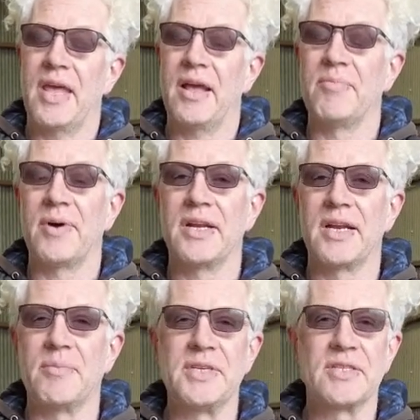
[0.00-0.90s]

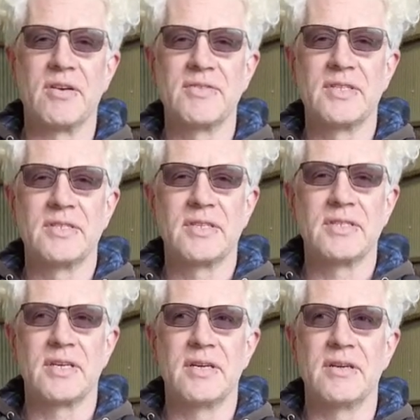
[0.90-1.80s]
Biodynamic Services.
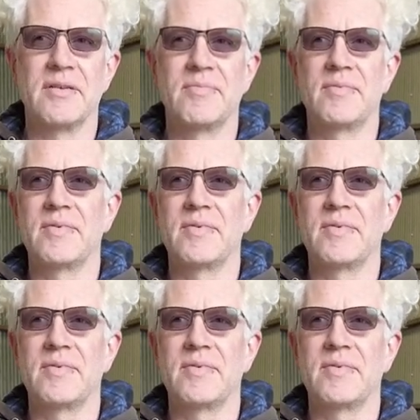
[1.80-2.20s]
It's a